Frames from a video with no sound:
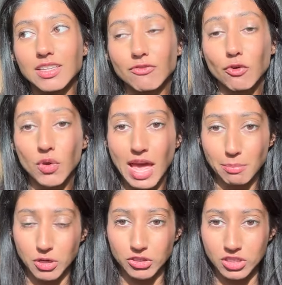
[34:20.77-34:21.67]
for that
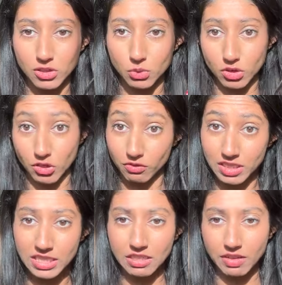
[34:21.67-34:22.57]
person who's on the
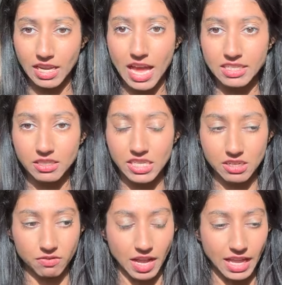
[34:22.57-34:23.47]
receiving end of the
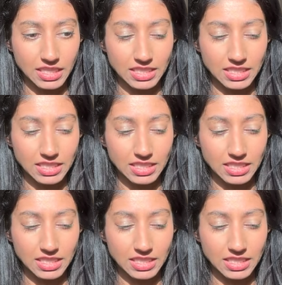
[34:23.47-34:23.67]
advice,